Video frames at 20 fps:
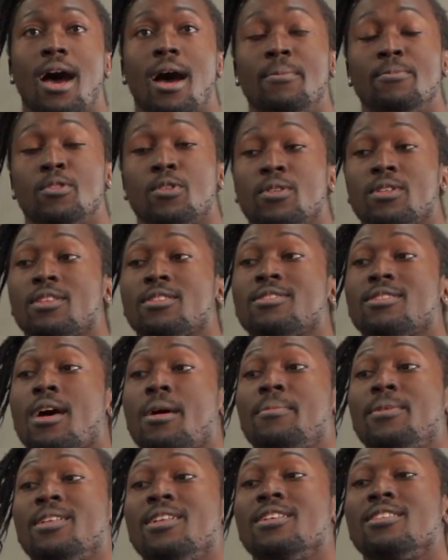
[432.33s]
during this
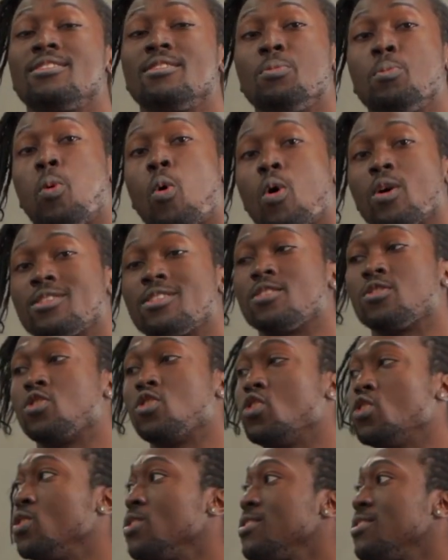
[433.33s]
time, it is important to
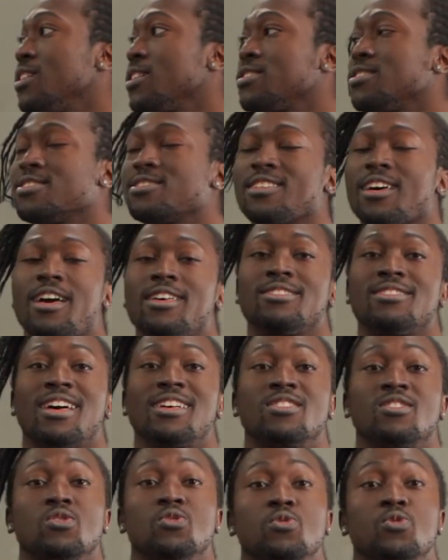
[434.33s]
use an exercise
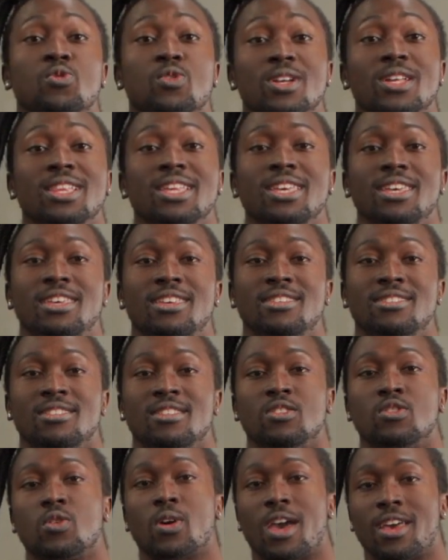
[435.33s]
that's really
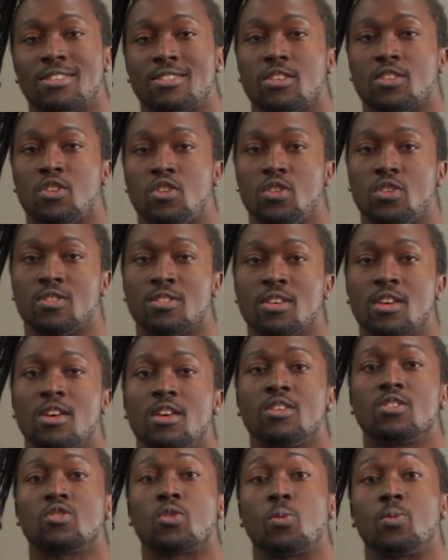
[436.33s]
easy to execute.
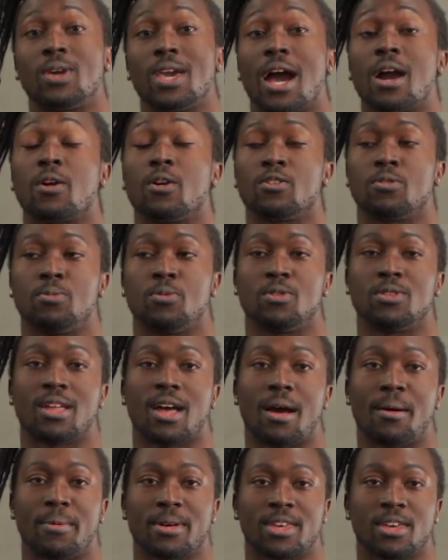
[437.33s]
So we are going to be doing a
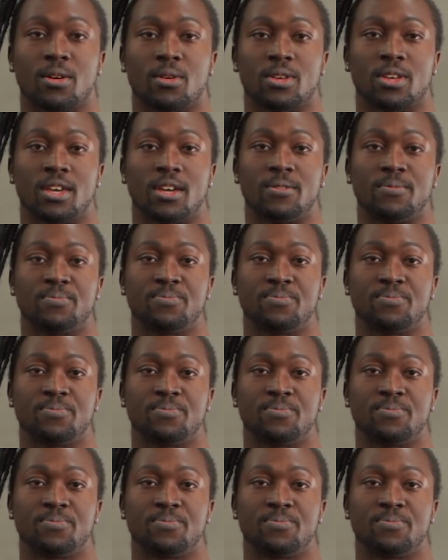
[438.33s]
hammer curl here.